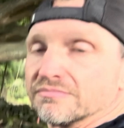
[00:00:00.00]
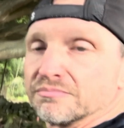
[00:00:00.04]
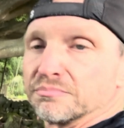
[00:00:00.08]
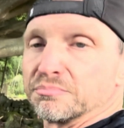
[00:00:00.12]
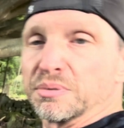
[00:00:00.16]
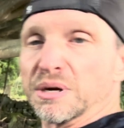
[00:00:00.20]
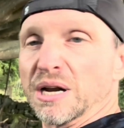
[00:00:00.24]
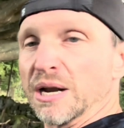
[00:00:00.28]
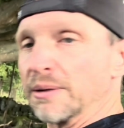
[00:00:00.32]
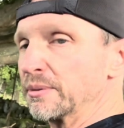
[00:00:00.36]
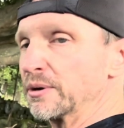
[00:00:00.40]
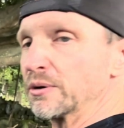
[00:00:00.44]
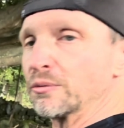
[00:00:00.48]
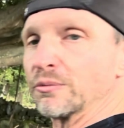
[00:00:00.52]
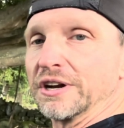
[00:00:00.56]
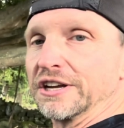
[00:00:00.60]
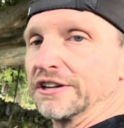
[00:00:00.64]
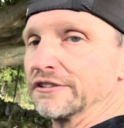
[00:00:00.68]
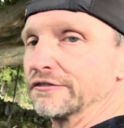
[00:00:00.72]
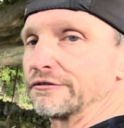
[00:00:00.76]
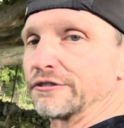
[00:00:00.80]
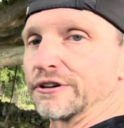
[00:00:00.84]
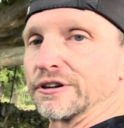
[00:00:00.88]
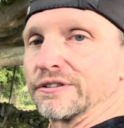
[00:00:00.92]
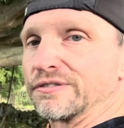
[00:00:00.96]
But I've been waiting
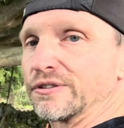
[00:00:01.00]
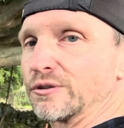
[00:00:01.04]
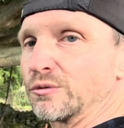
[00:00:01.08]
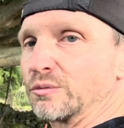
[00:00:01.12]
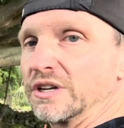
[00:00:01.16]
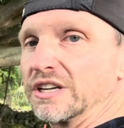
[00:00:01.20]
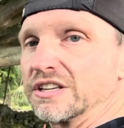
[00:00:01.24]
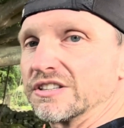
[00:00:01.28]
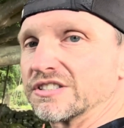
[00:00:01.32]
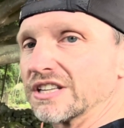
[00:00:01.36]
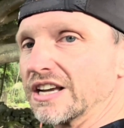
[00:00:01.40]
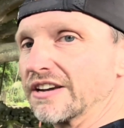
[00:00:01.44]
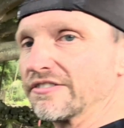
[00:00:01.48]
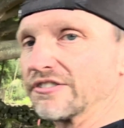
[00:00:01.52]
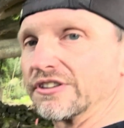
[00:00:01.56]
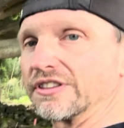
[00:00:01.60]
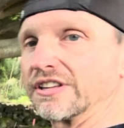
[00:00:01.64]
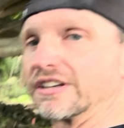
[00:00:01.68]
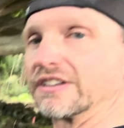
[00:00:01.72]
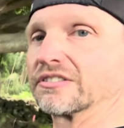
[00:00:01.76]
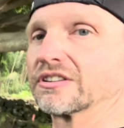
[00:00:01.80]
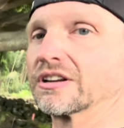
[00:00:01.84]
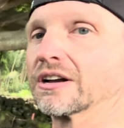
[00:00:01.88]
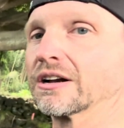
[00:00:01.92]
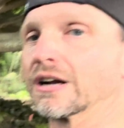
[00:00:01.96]
for it for weeks.
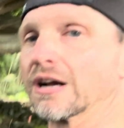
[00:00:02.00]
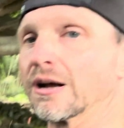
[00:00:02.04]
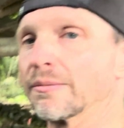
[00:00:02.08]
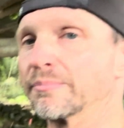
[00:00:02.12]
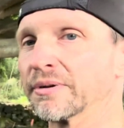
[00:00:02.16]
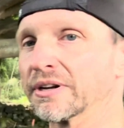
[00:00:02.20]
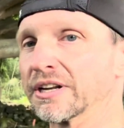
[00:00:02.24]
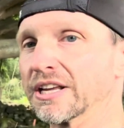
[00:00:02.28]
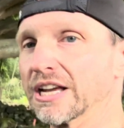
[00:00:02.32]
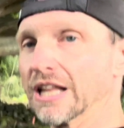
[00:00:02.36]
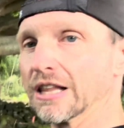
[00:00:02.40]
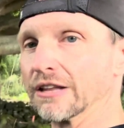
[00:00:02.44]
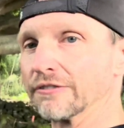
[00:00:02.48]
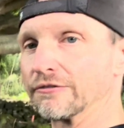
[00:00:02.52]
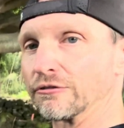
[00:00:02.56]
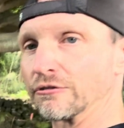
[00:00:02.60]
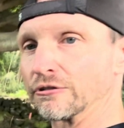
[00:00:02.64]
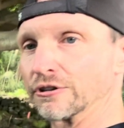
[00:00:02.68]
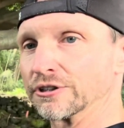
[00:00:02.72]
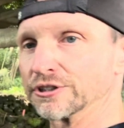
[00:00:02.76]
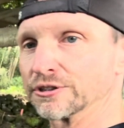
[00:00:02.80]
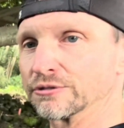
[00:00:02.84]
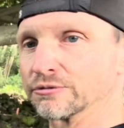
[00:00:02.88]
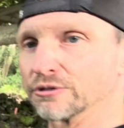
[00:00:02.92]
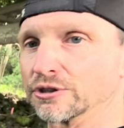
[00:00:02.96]
Everything's hung up in
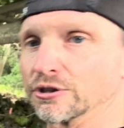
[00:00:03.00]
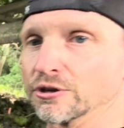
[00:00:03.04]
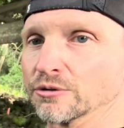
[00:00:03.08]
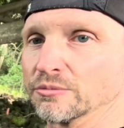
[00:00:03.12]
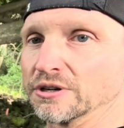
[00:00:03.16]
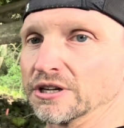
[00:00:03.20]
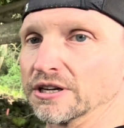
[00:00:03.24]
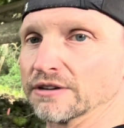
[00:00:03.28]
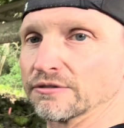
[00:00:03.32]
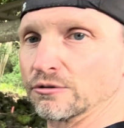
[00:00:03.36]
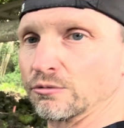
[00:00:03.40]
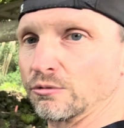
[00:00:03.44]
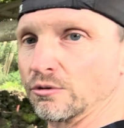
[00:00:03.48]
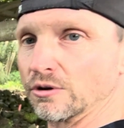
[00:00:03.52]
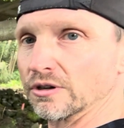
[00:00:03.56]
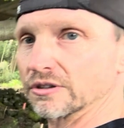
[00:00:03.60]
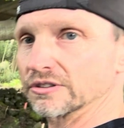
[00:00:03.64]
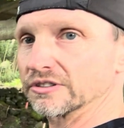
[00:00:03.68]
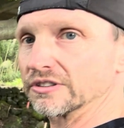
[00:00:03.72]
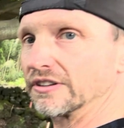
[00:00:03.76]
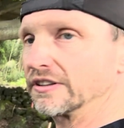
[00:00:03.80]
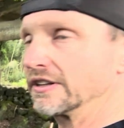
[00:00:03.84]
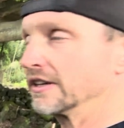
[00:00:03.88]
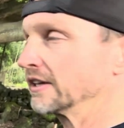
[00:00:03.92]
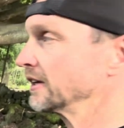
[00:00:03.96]
California where nobody ever works,
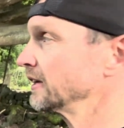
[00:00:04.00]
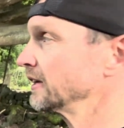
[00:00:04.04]
I think.